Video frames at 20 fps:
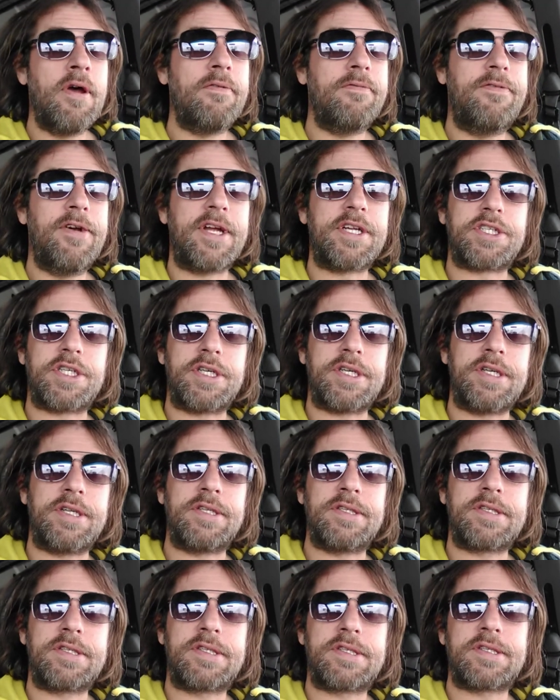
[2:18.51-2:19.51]

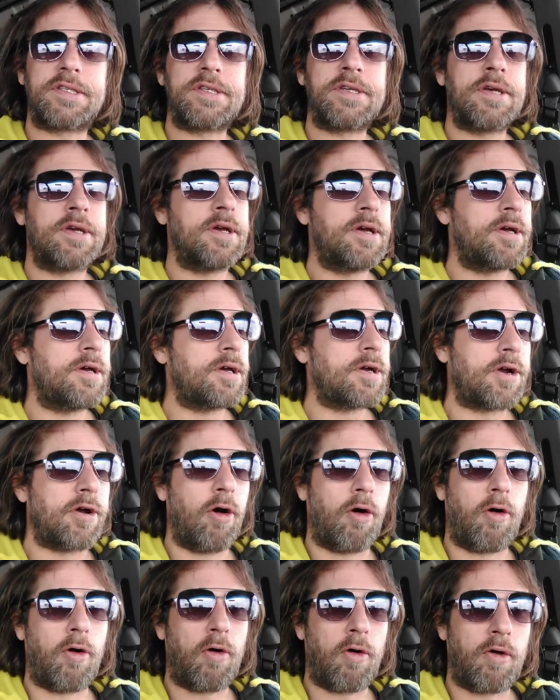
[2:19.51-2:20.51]
visions,
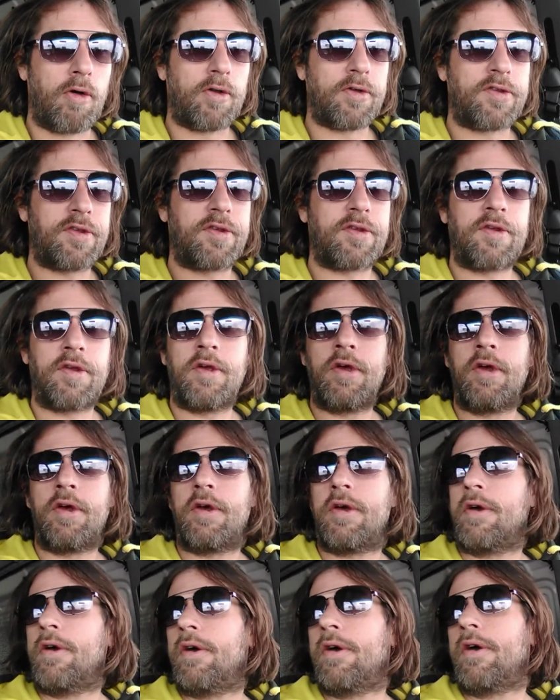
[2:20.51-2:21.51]
goals,
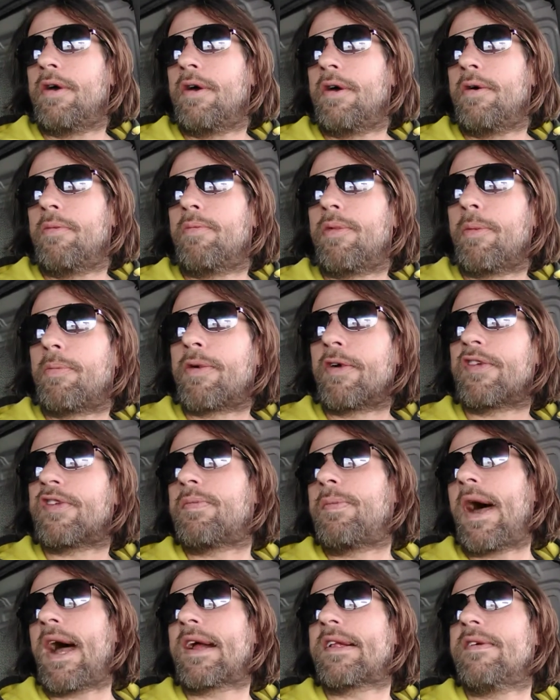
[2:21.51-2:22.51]
but
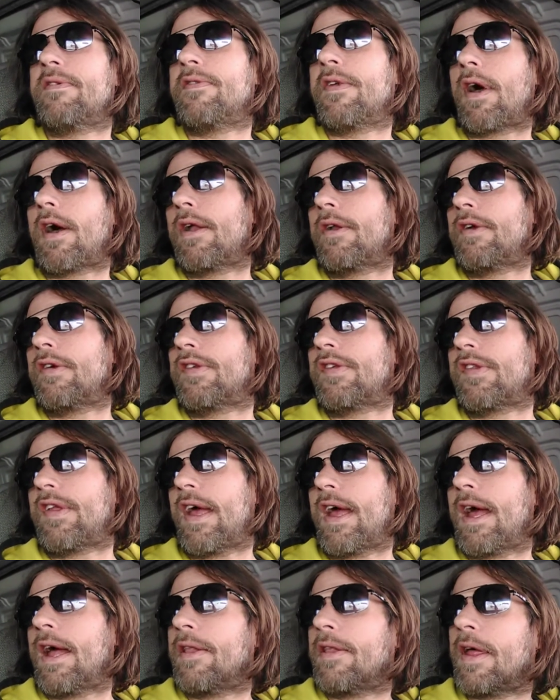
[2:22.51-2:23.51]
perspective to
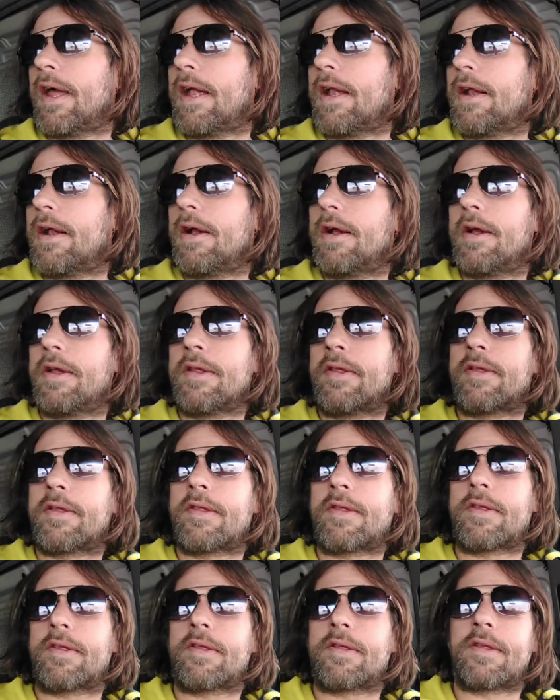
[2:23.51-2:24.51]
understand that
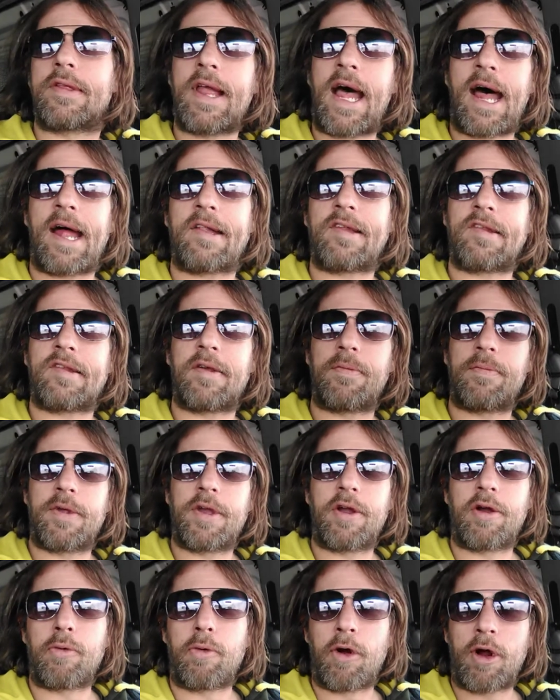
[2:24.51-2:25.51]
that's something
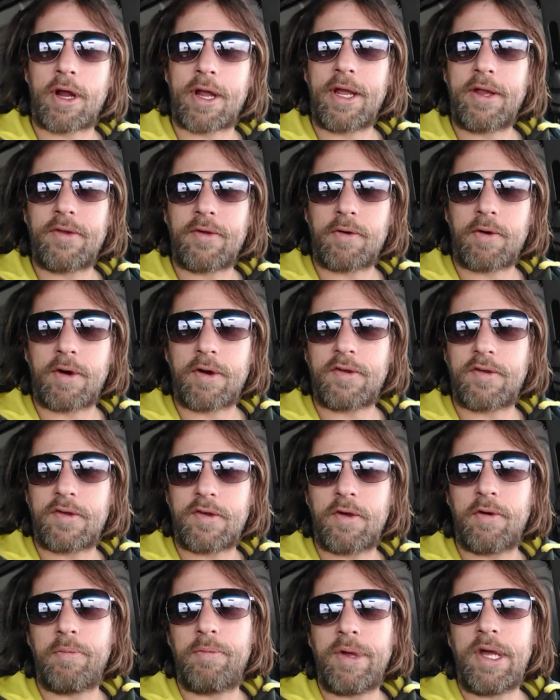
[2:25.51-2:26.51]
you're working towards.
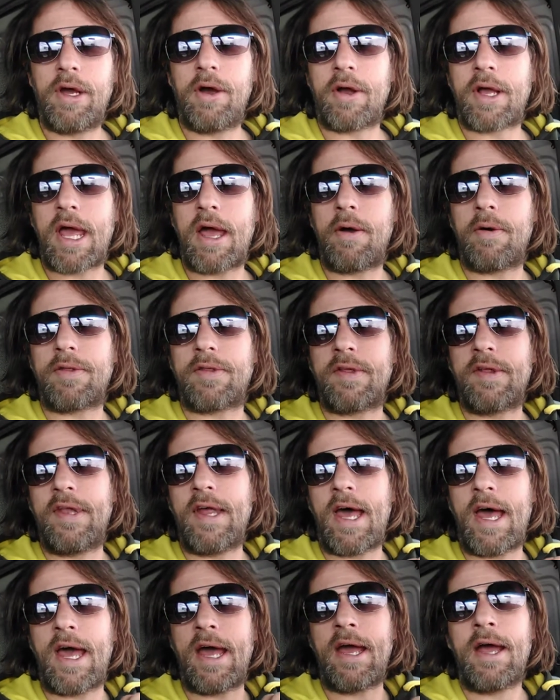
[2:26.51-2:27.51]
So be okay with
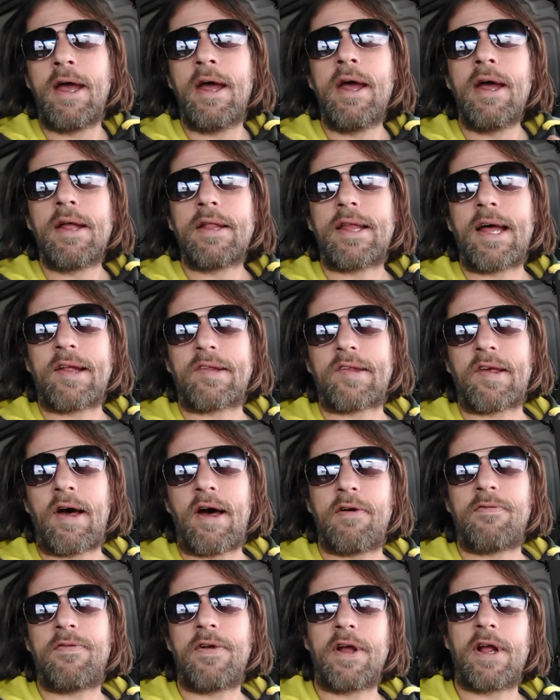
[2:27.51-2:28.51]
today. That's how
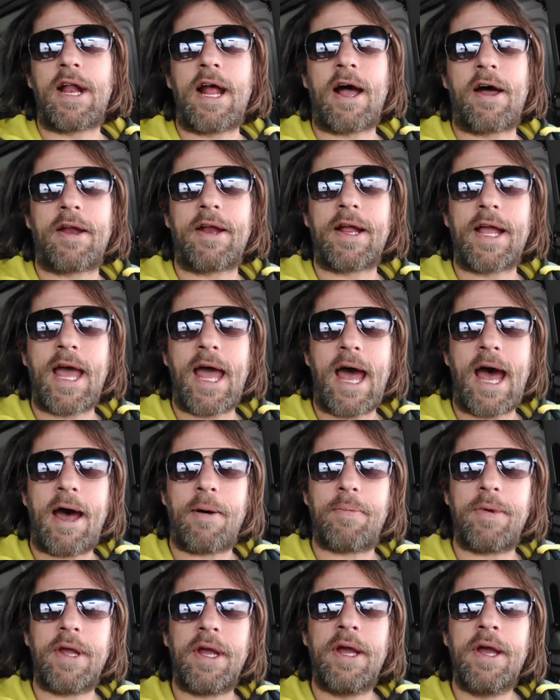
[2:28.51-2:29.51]
I figured out how to get
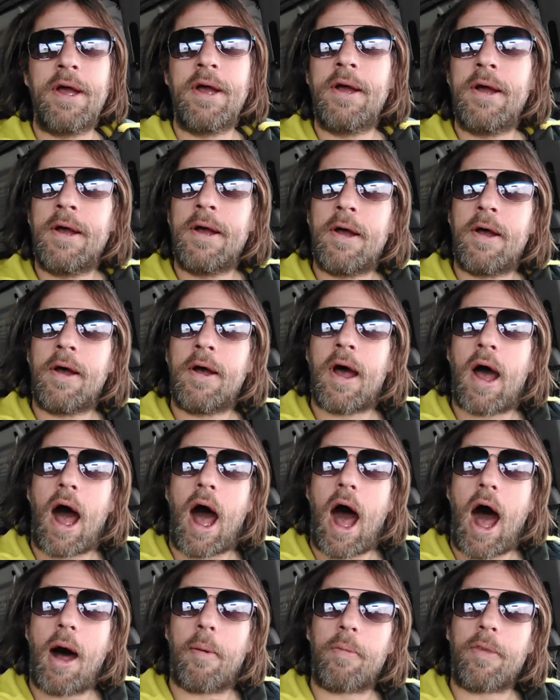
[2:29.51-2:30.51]
happy.
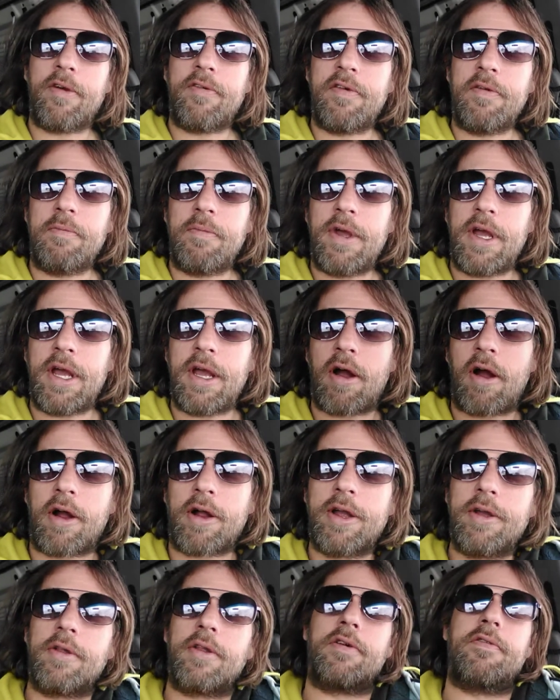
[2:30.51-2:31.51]
I'm living me. Are
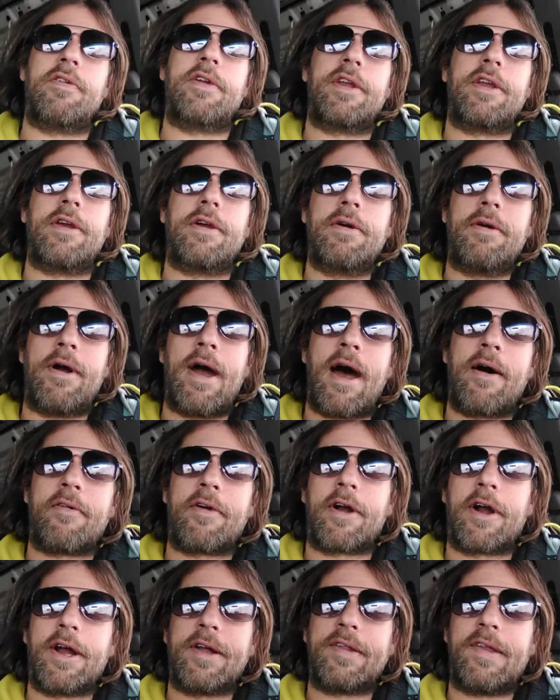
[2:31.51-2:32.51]
you living you? Have a
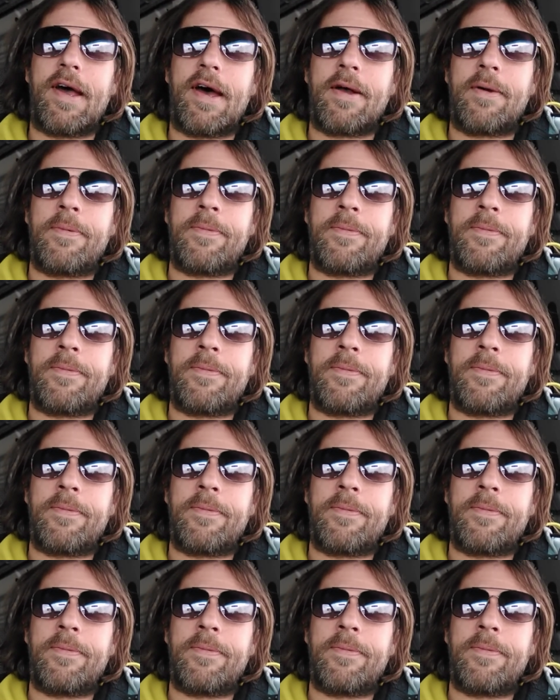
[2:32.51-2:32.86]
great day.